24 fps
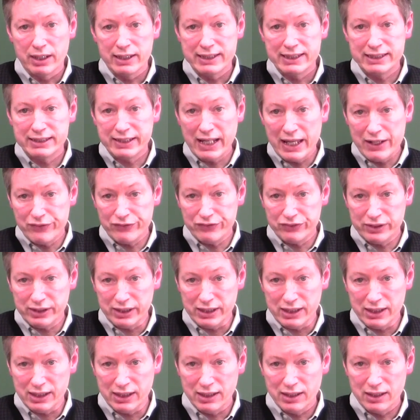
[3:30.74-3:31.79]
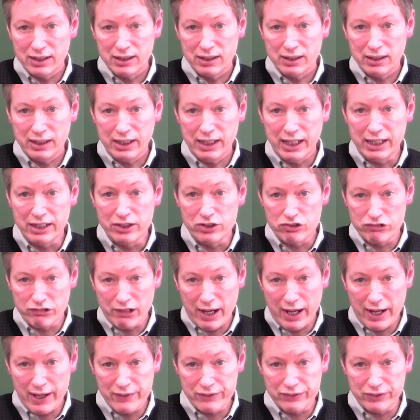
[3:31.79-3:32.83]
Safety in
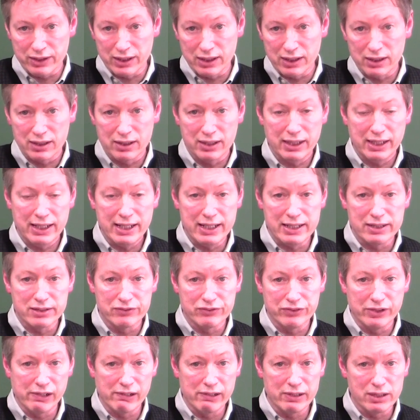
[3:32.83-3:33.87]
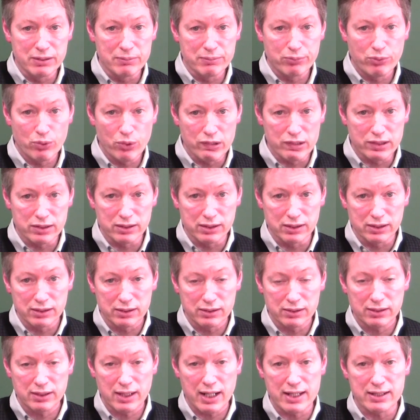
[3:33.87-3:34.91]
driving is very
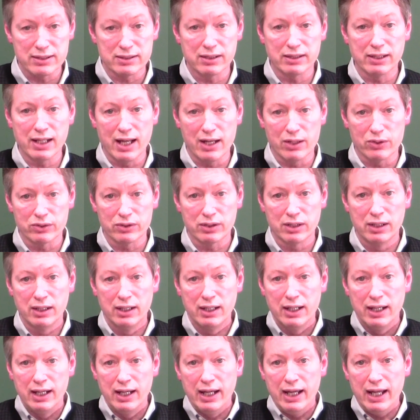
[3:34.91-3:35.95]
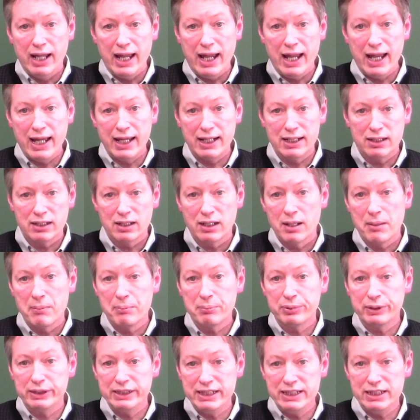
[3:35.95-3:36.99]
important as the noun. And
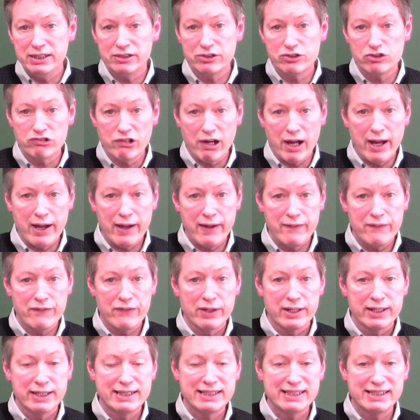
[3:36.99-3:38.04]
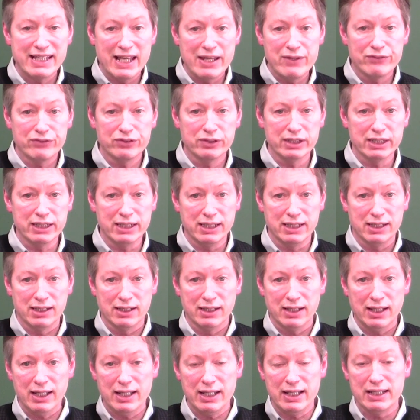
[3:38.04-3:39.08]
please drive
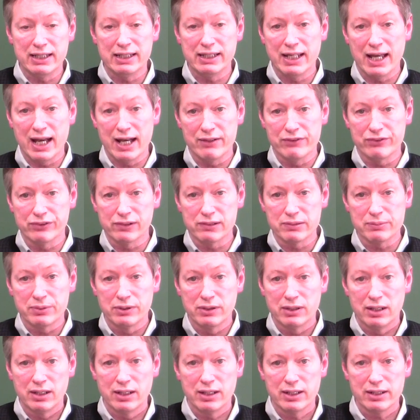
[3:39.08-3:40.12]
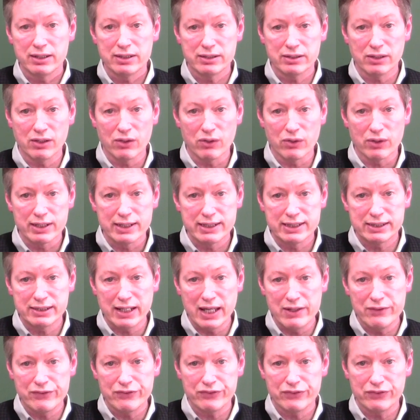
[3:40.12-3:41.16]
safely in the adverb. So
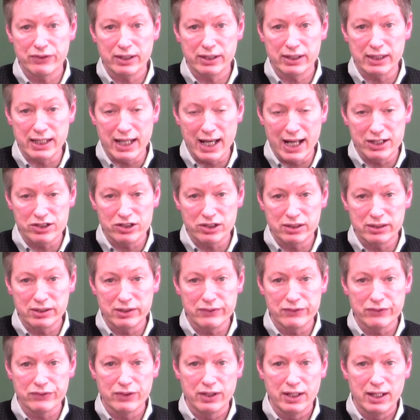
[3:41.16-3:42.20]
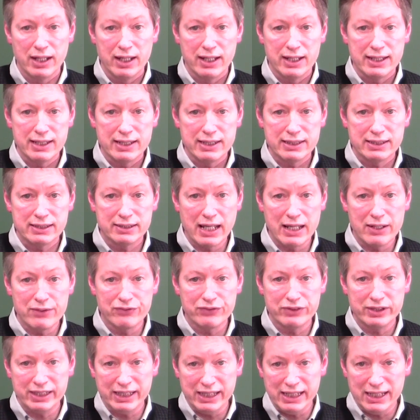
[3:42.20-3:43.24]
safe, the adjective,
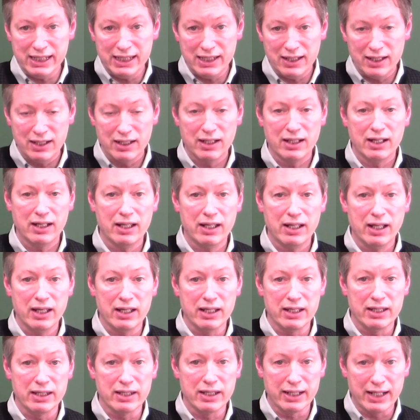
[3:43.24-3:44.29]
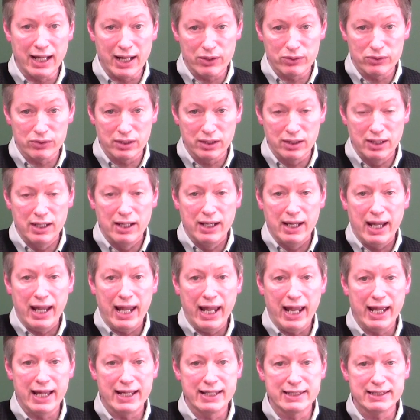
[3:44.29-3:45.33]
safety, and the noun,
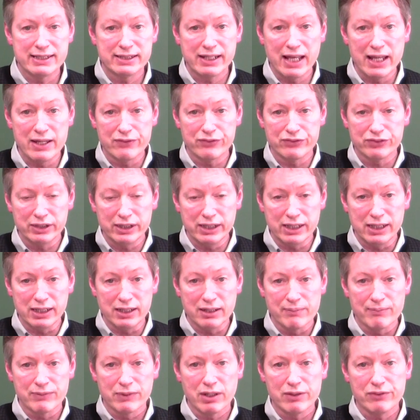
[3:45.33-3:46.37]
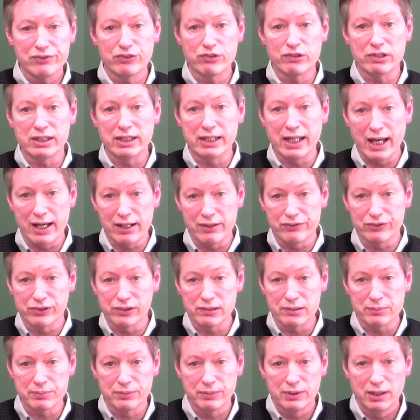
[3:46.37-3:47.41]
and safely for the
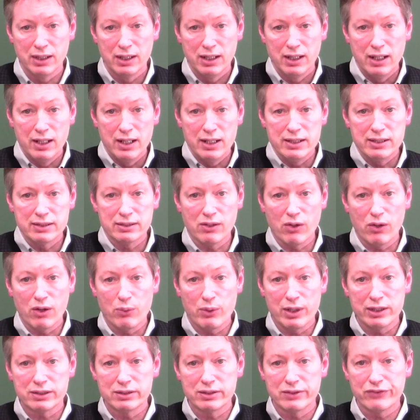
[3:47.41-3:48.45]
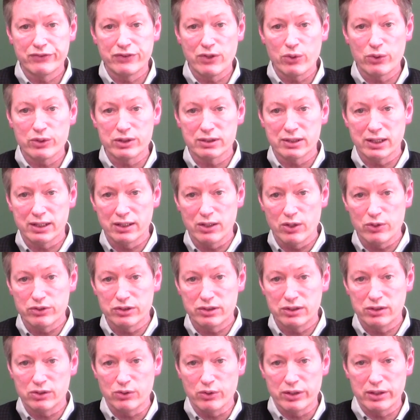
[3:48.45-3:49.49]
adverb. So I wanted to focus on
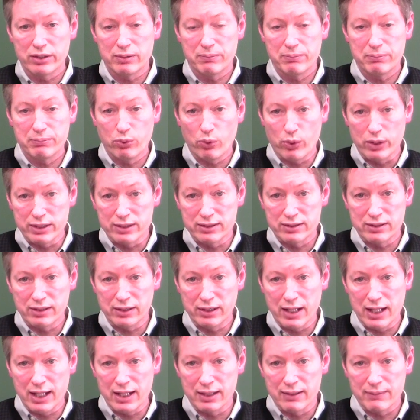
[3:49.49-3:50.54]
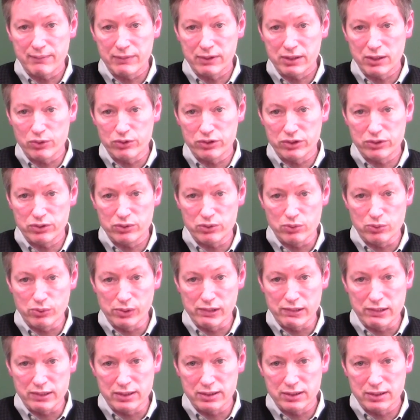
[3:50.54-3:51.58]
those 2 points today, those 2
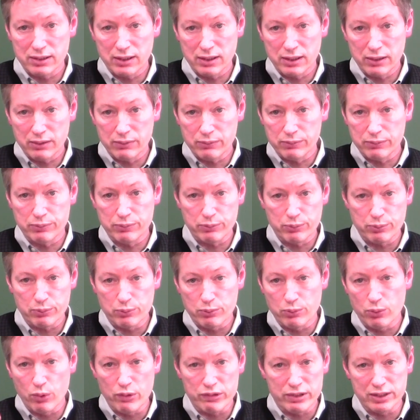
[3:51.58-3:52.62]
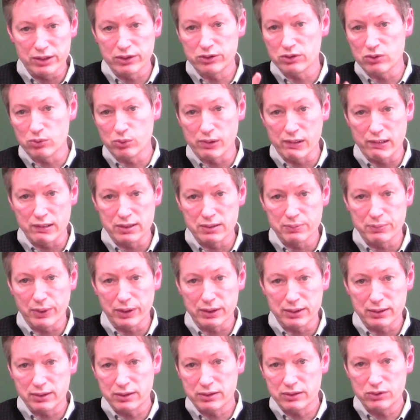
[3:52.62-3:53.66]
words. More than 2 words,
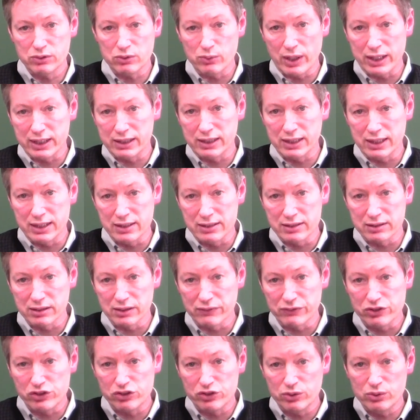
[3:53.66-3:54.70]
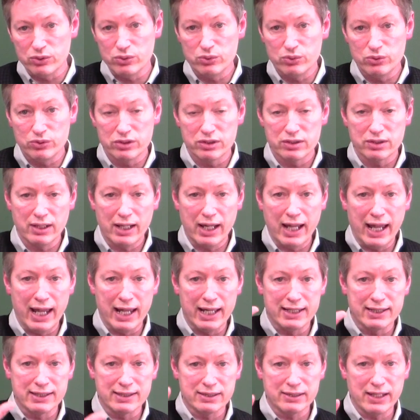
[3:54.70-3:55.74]
but 2 ideas of choose
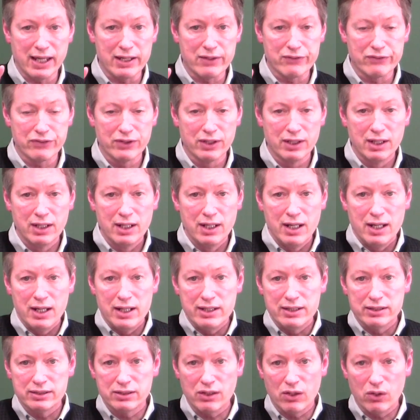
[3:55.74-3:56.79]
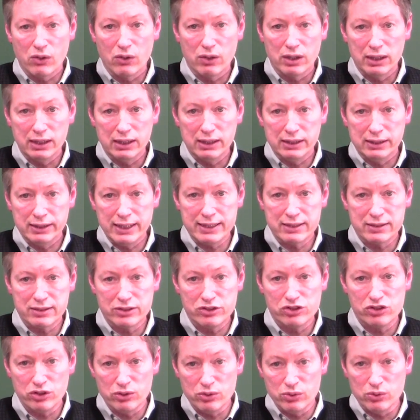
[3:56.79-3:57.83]
and safe. So
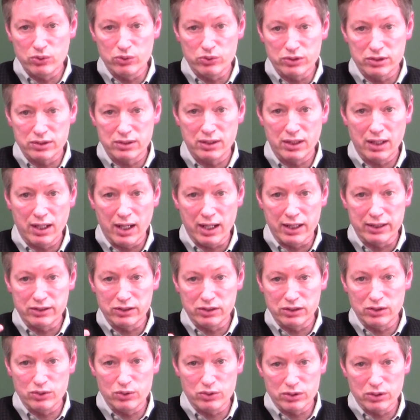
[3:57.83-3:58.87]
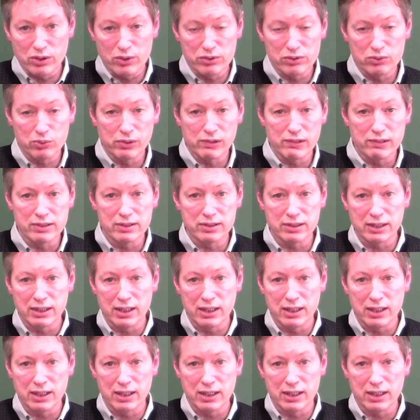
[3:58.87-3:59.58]
let's choose to use those words